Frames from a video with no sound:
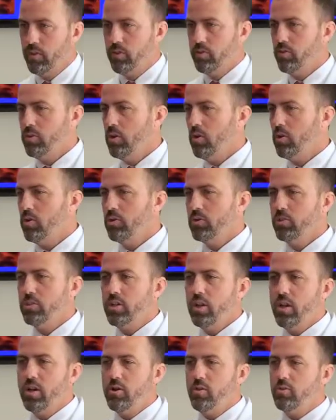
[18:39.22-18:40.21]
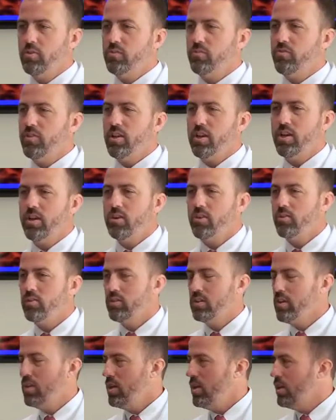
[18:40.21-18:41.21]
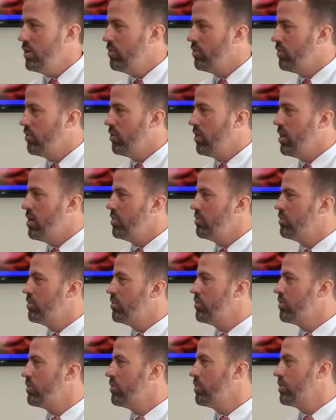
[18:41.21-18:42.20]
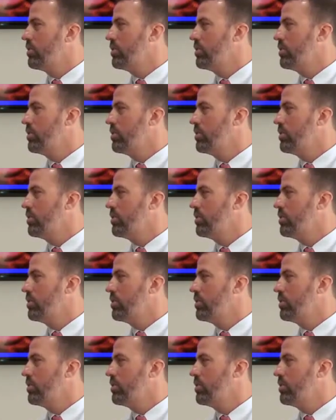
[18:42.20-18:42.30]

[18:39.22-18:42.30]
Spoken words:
done shoulders, toes, fingers, knees, thumbs.